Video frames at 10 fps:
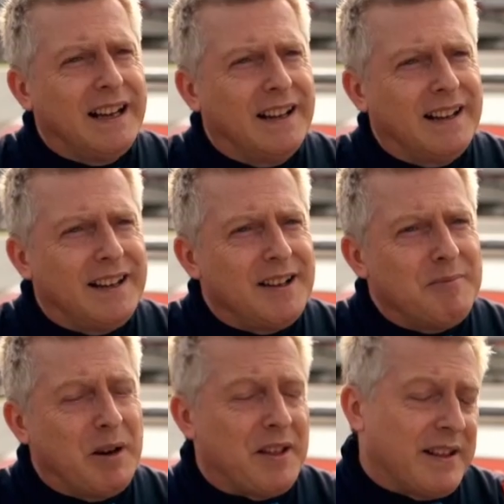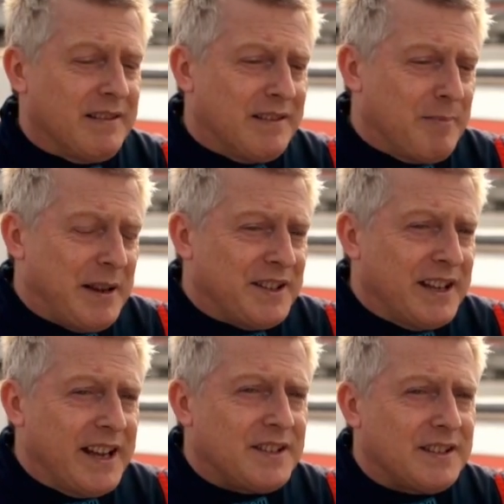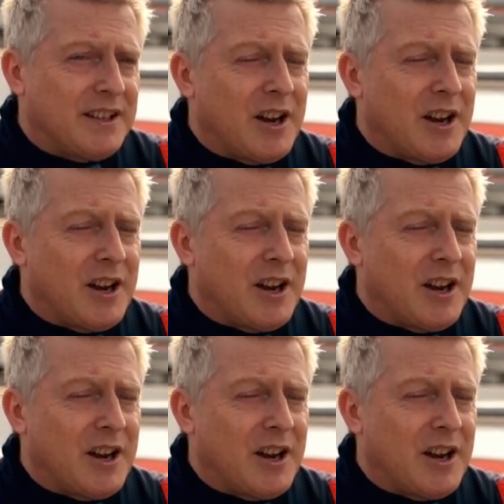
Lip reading: but I think the best thing is,